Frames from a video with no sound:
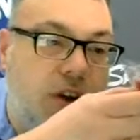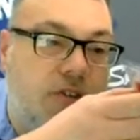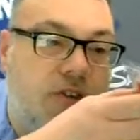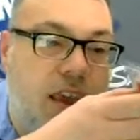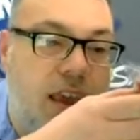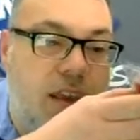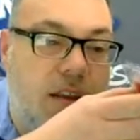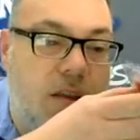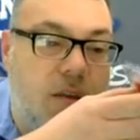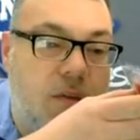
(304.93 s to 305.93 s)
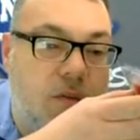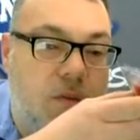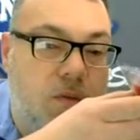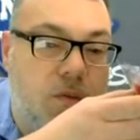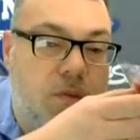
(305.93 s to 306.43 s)
for Charles G.
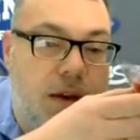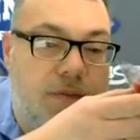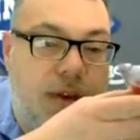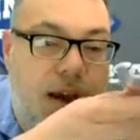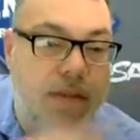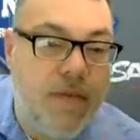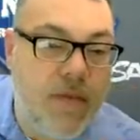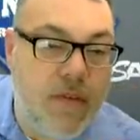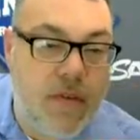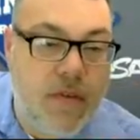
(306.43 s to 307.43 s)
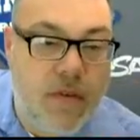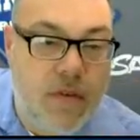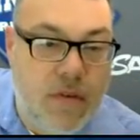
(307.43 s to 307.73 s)
Spot five.